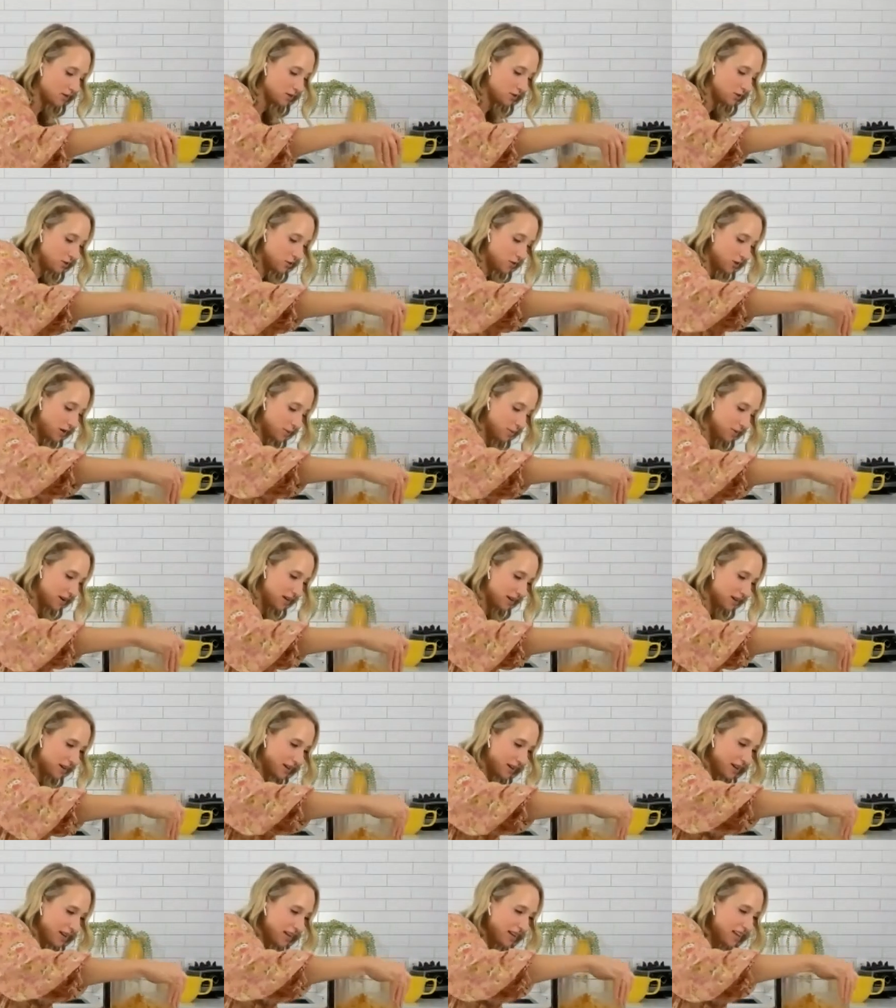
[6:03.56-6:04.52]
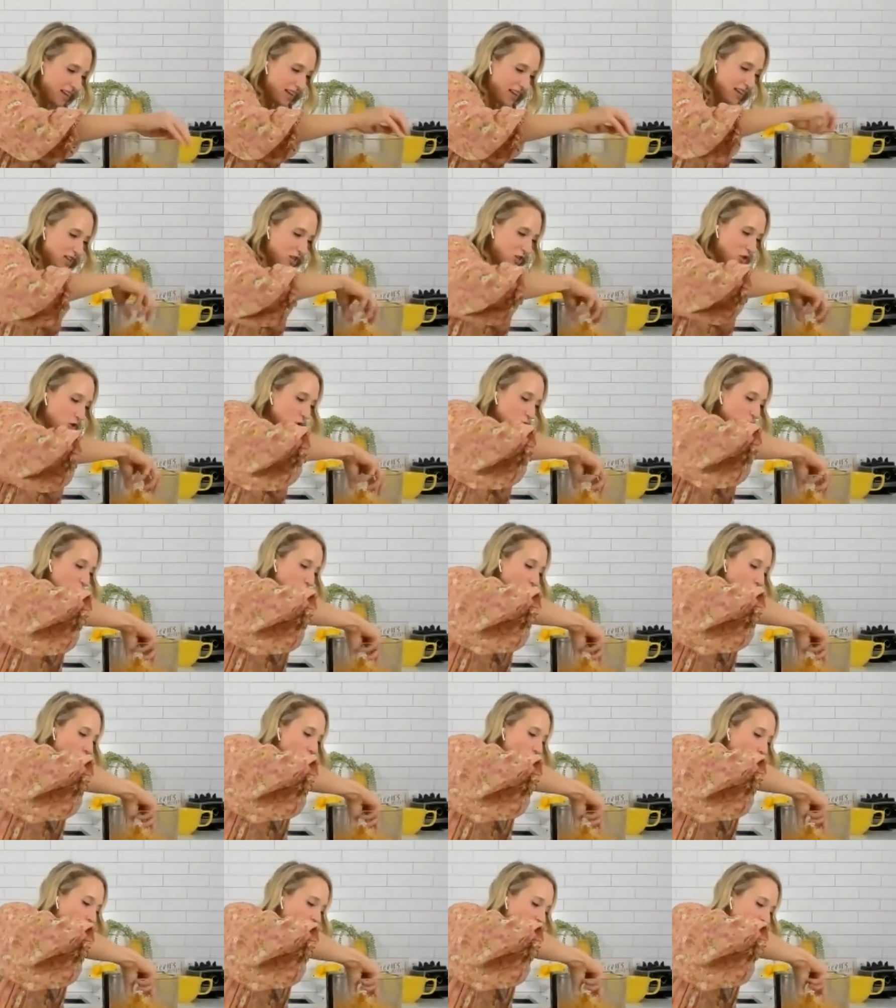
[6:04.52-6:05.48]
you know what I mean? You
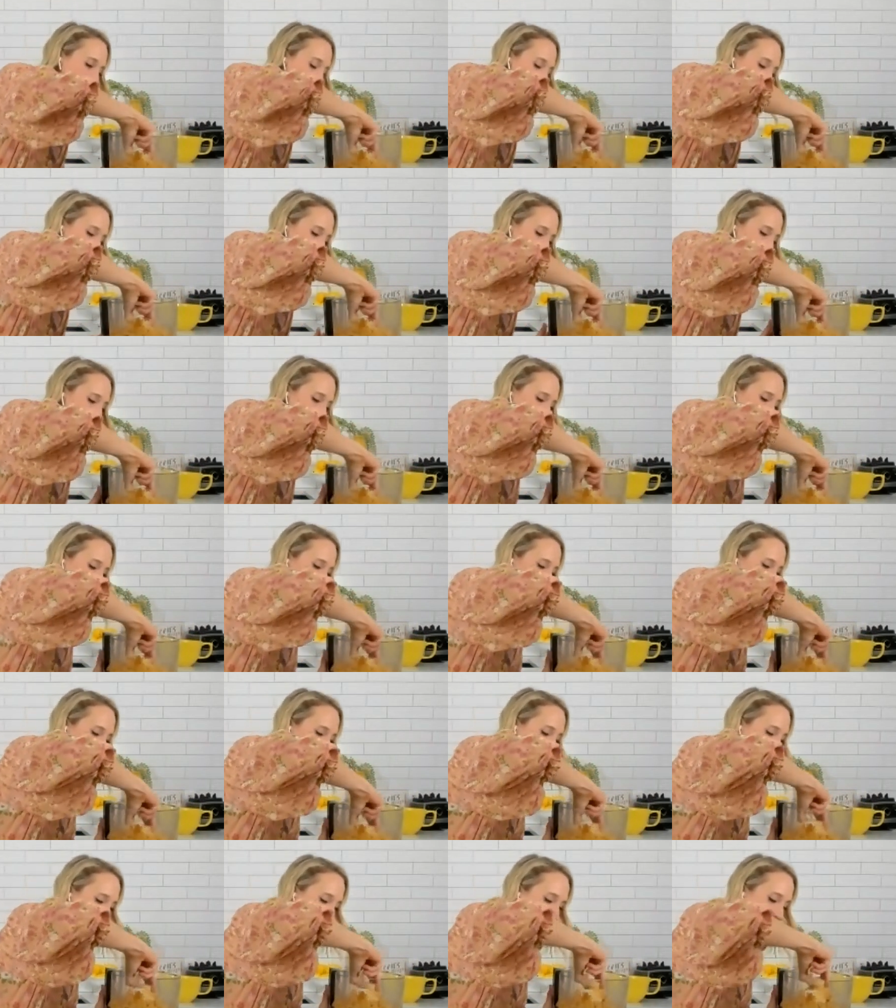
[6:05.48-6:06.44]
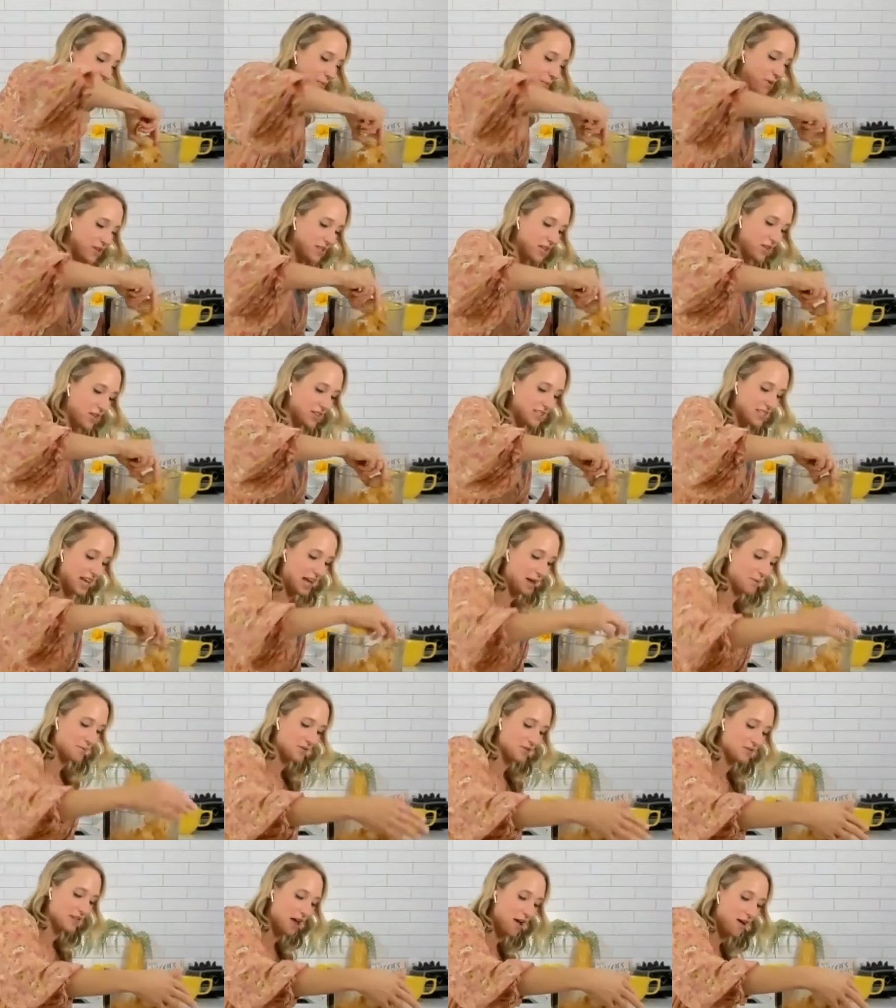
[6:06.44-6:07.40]
only know that if you do demos all the time.
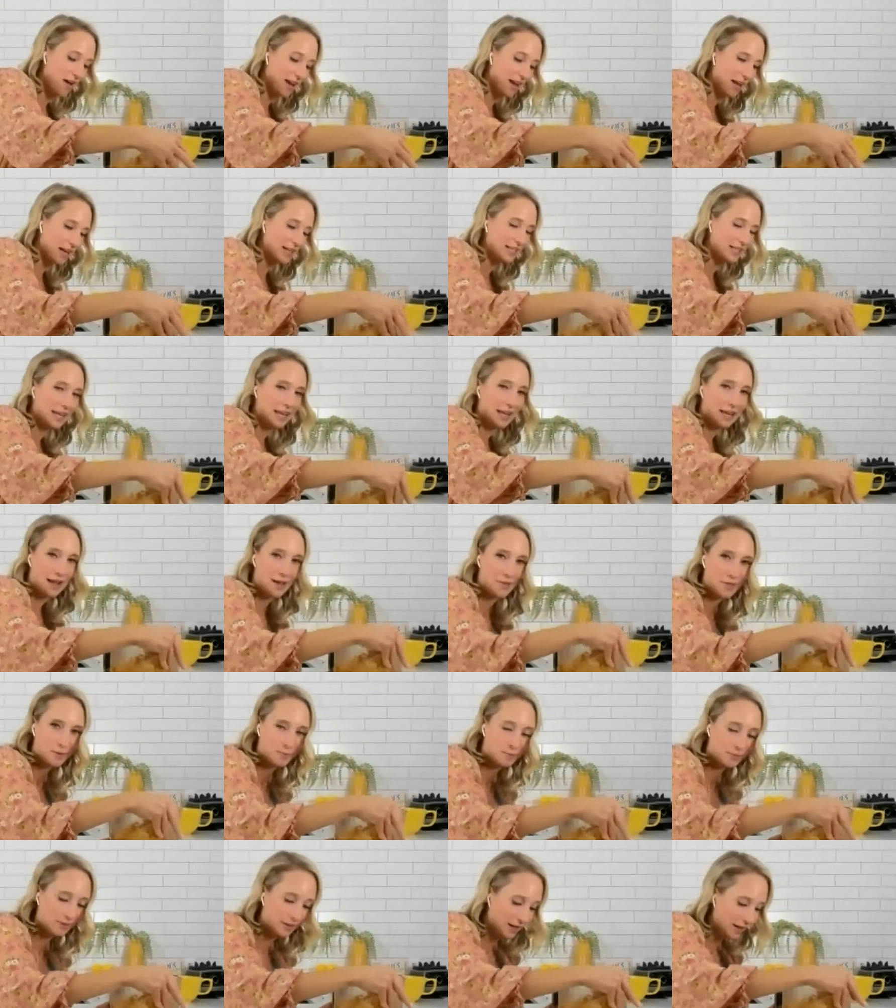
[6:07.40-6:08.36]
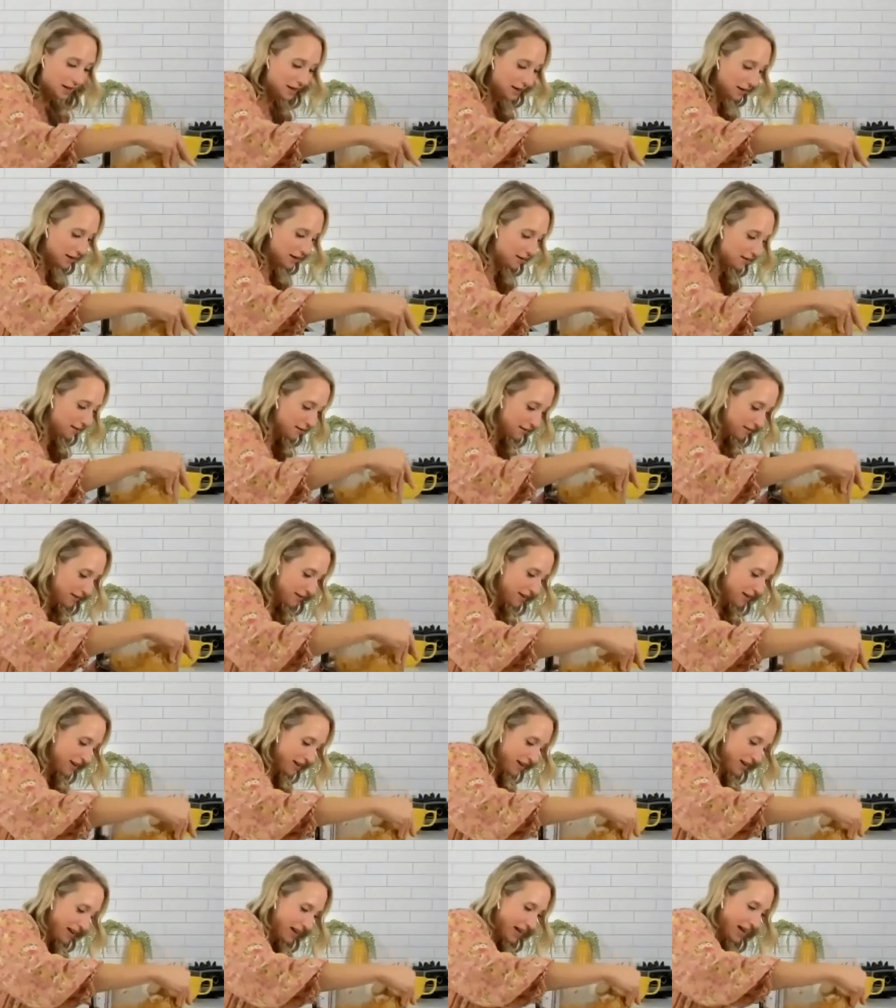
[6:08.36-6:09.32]
So now I gotta take out the blade,
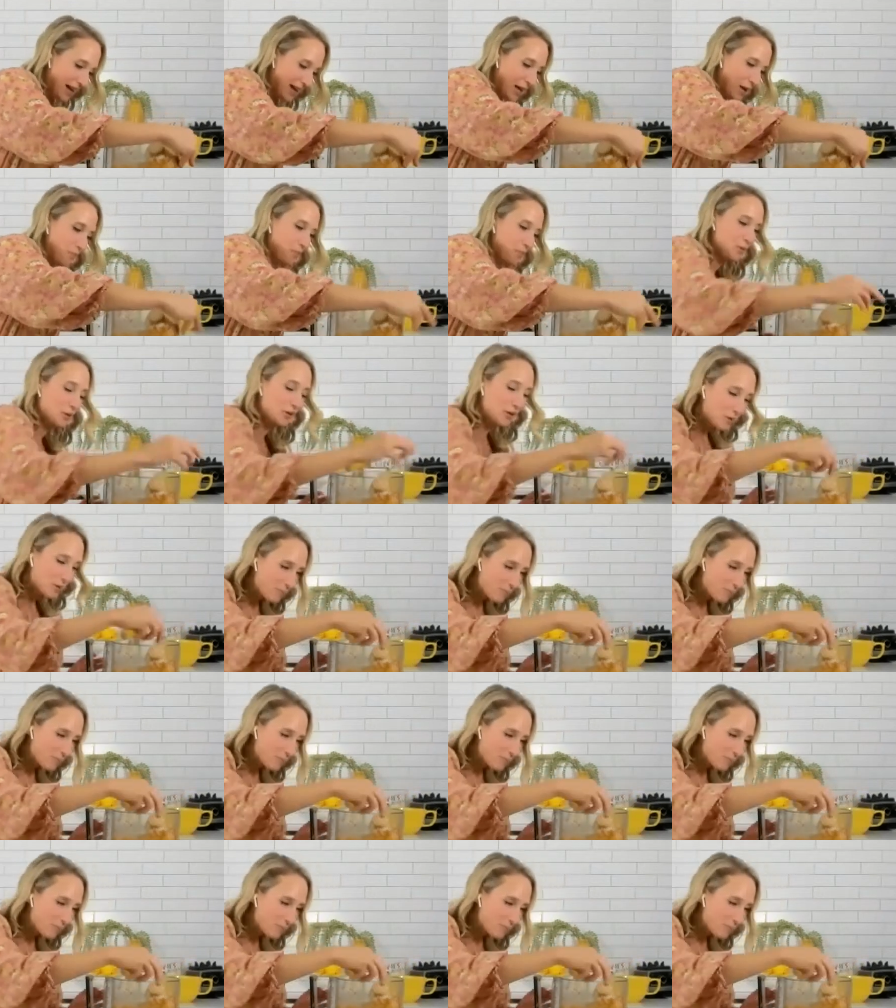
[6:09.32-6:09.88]
put it